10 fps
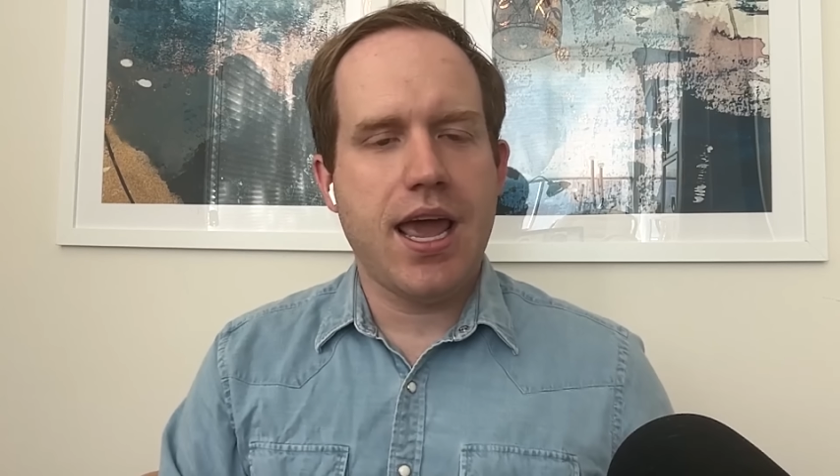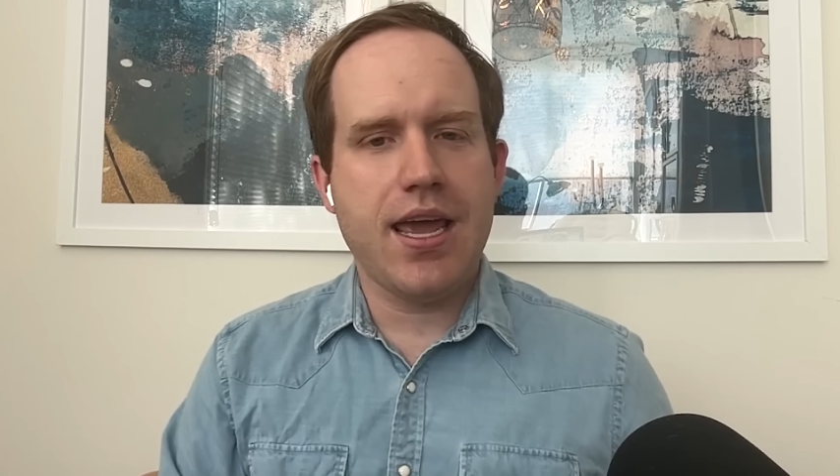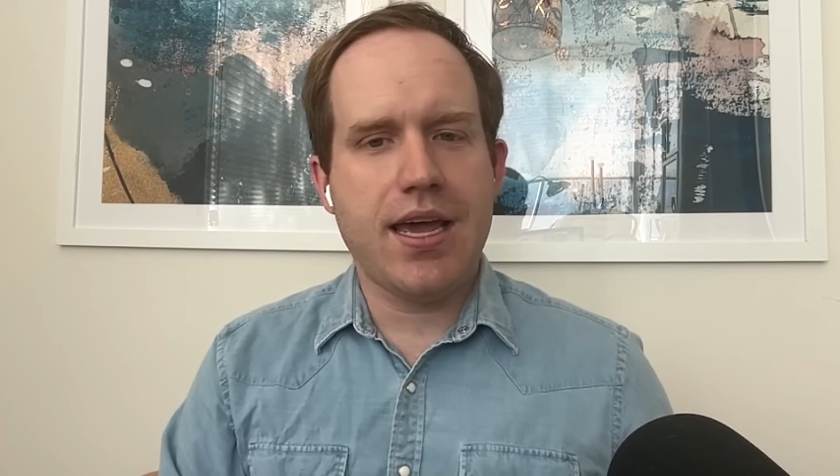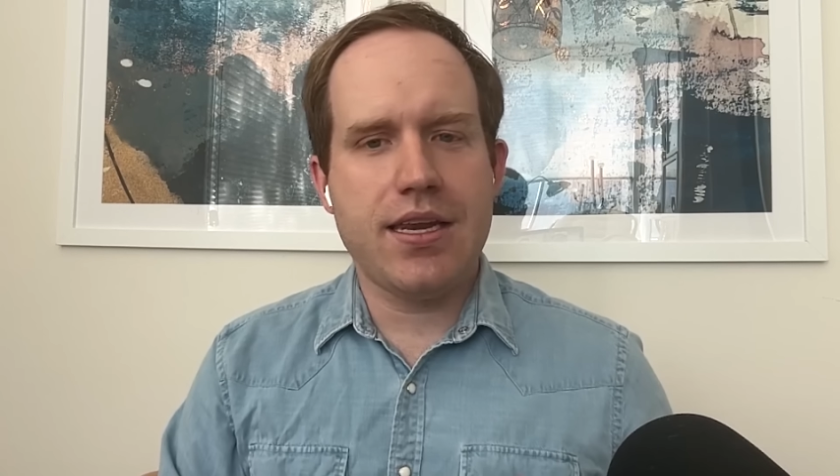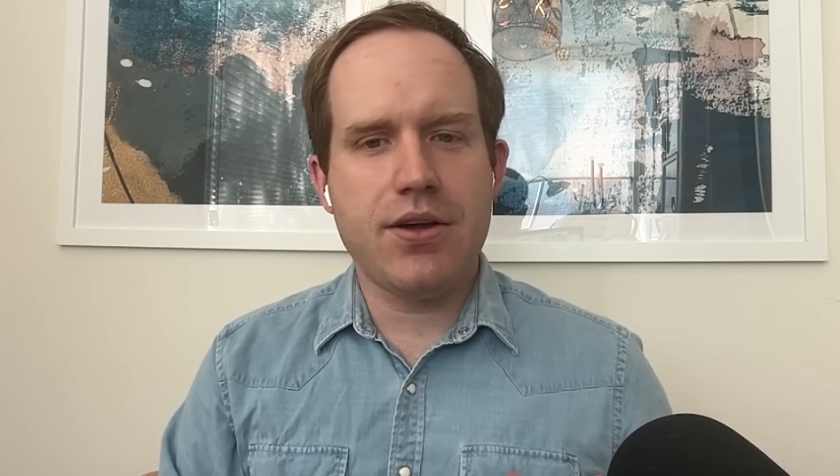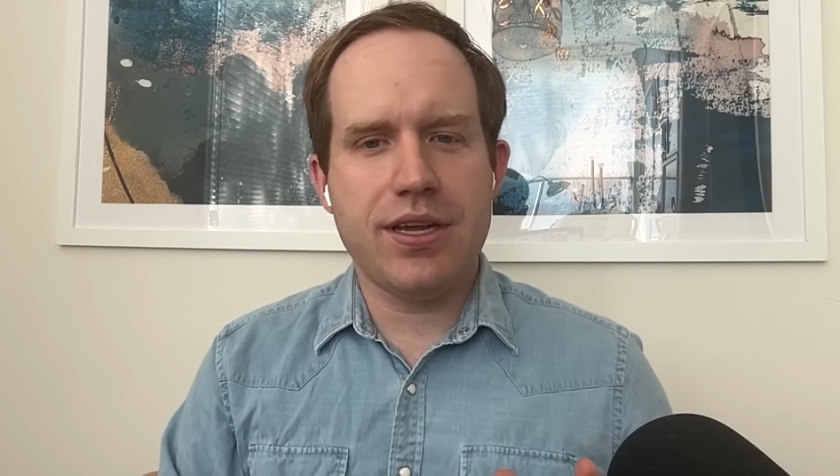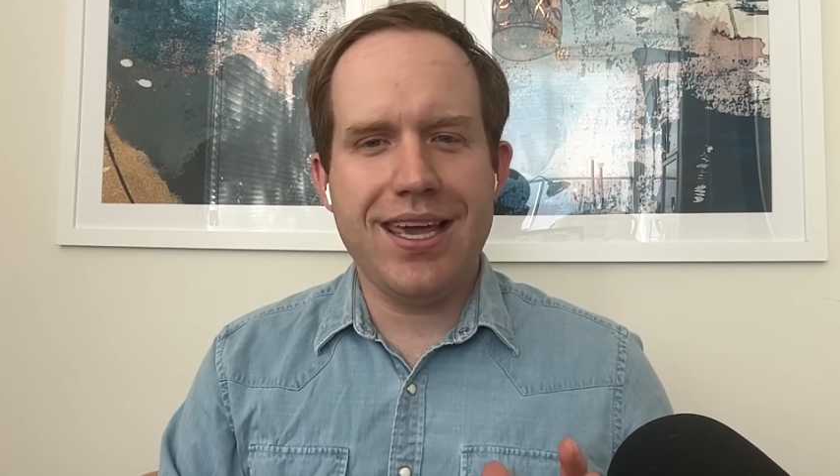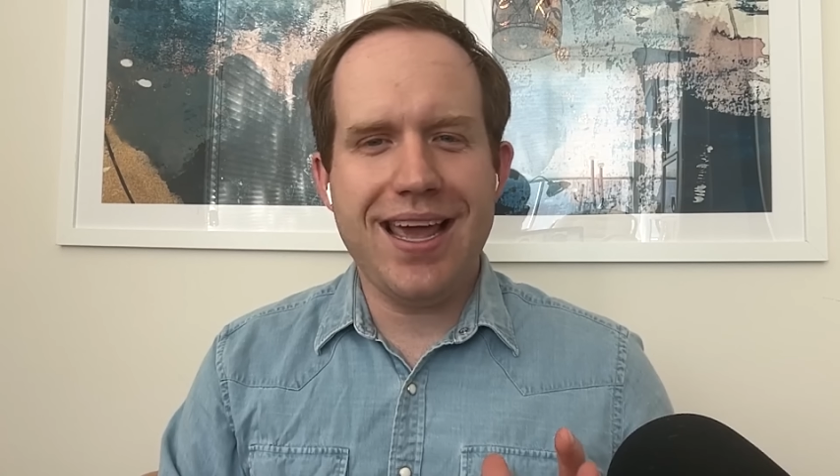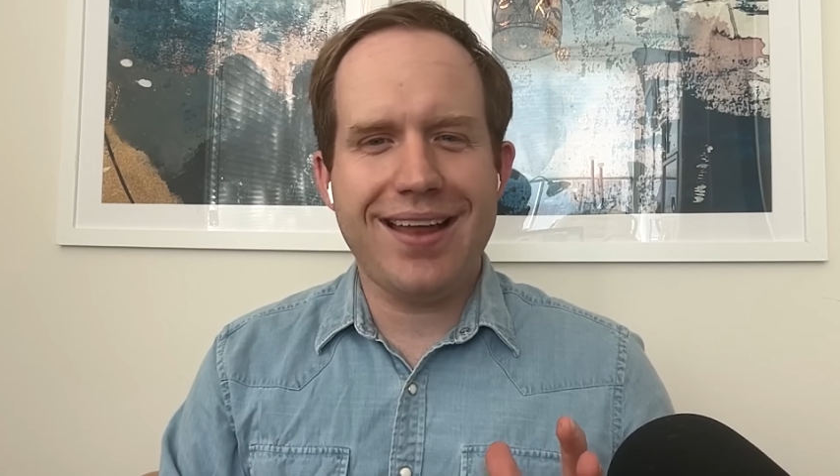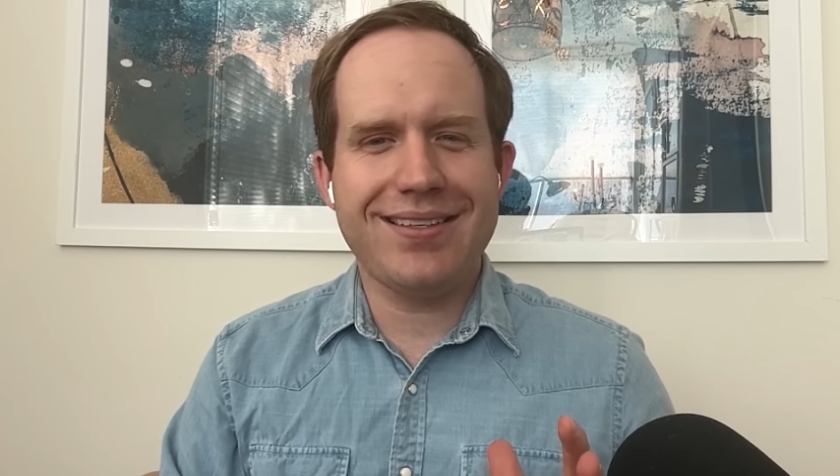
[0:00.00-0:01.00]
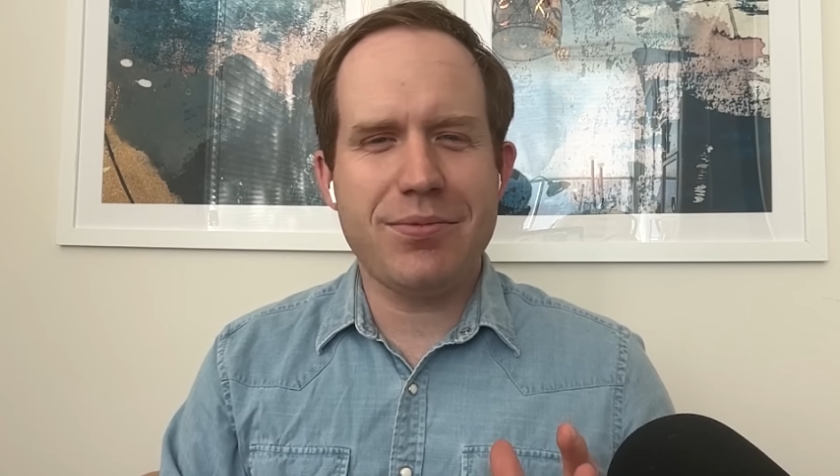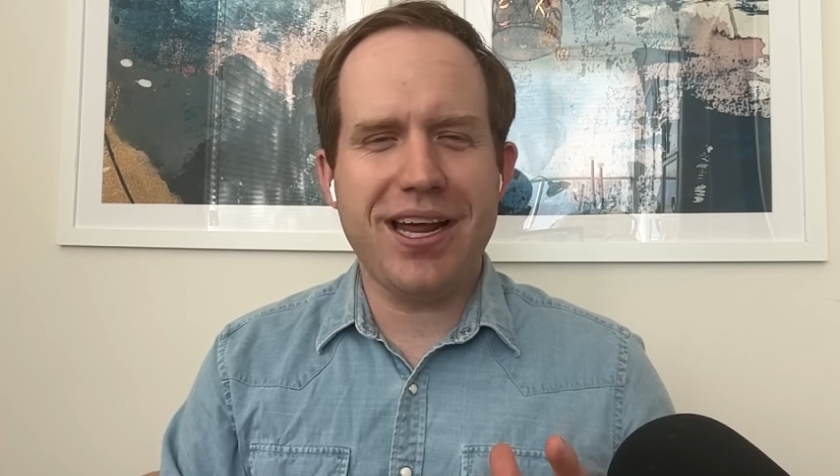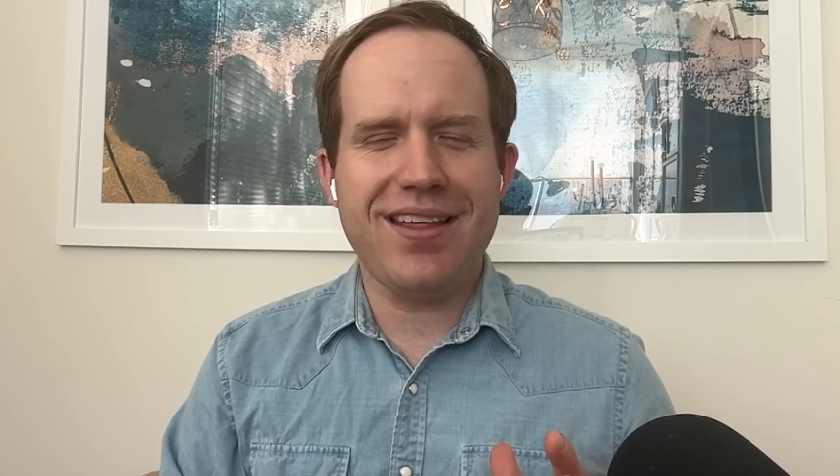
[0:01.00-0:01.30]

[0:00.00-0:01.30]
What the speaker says: And he had someone,